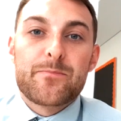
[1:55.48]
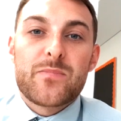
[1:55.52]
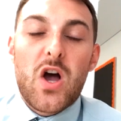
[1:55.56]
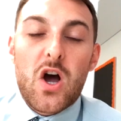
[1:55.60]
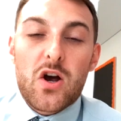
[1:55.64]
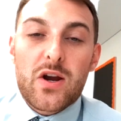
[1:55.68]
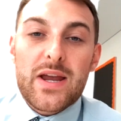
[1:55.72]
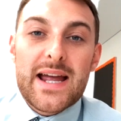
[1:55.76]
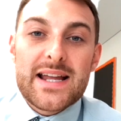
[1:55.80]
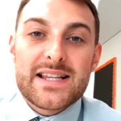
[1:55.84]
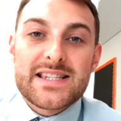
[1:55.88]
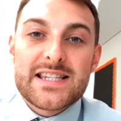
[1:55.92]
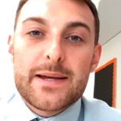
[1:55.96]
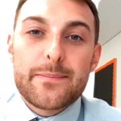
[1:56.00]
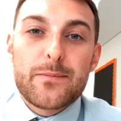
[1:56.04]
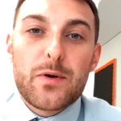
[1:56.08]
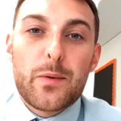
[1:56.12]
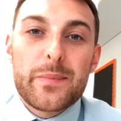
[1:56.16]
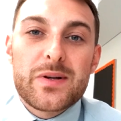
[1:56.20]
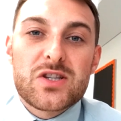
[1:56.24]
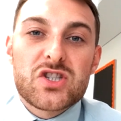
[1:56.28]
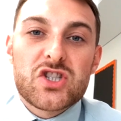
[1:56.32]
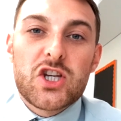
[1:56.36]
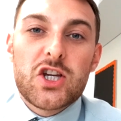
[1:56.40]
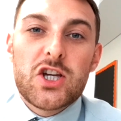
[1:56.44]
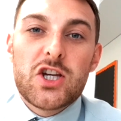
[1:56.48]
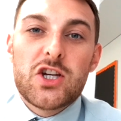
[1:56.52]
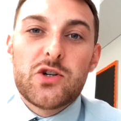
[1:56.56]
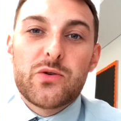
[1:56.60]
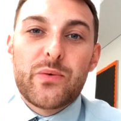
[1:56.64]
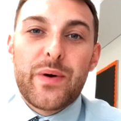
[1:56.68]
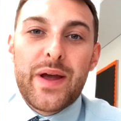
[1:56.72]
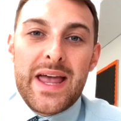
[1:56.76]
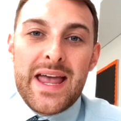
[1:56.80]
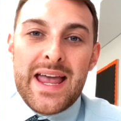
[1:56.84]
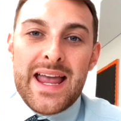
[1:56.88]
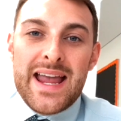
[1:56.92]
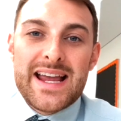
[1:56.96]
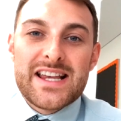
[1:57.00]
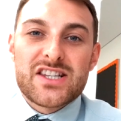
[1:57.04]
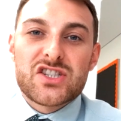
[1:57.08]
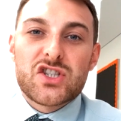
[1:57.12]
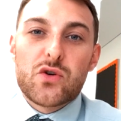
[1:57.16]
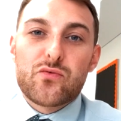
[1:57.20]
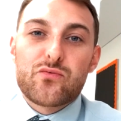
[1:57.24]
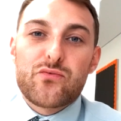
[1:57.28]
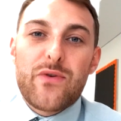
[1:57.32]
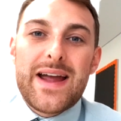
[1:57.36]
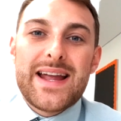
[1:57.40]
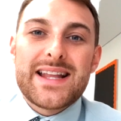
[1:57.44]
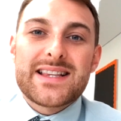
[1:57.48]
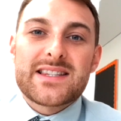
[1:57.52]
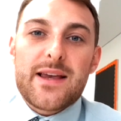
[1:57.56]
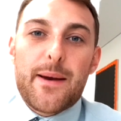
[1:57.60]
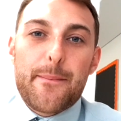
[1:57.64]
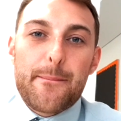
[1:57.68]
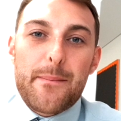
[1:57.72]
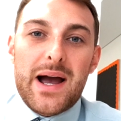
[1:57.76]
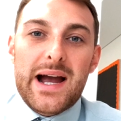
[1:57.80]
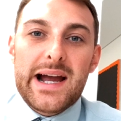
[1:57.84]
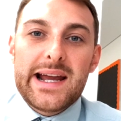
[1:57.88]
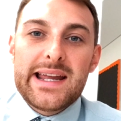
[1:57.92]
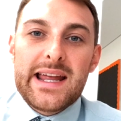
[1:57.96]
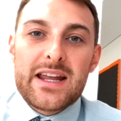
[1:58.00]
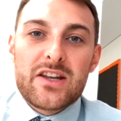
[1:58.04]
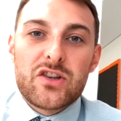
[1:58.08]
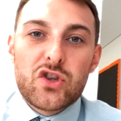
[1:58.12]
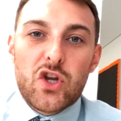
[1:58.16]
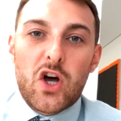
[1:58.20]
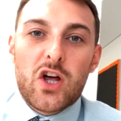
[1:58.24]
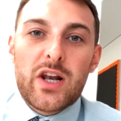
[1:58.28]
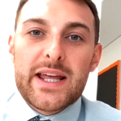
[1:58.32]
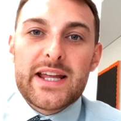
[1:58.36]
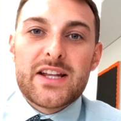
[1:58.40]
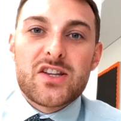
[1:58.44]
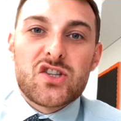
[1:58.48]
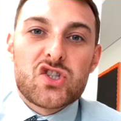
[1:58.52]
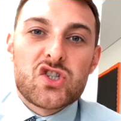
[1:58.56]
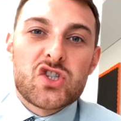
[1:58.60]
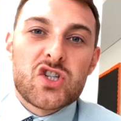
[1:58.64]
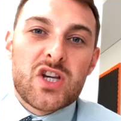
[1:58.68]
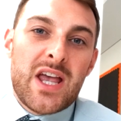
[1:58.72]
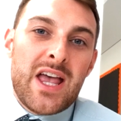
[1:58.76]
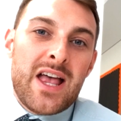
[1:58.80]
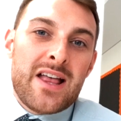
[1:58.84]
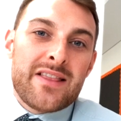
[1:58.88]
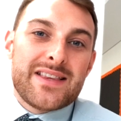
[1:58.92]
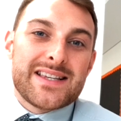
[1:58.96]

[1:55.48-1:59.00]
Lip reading: Okay, tip number 2 is the rate my knowledge.